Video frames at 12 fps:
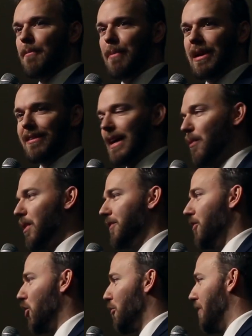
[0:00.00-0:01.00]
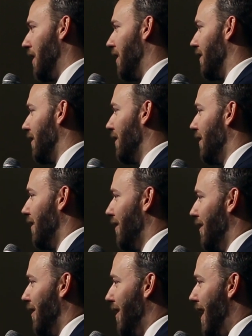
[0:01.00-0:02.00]
because I want to talk about
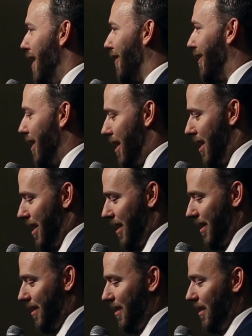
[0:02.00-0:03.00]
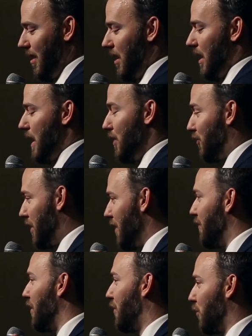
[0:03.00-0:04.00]
how God, He has
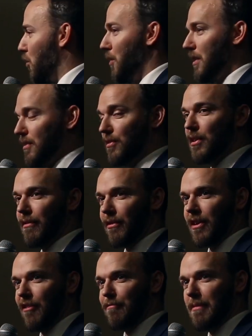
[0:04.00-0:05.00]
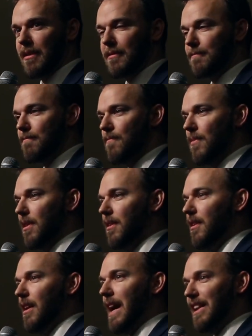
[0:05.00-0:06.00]
given authority to civil government
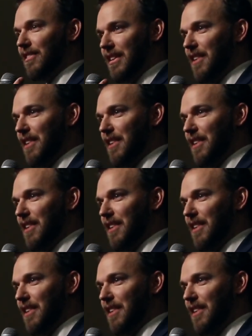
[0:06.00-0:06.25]
and He's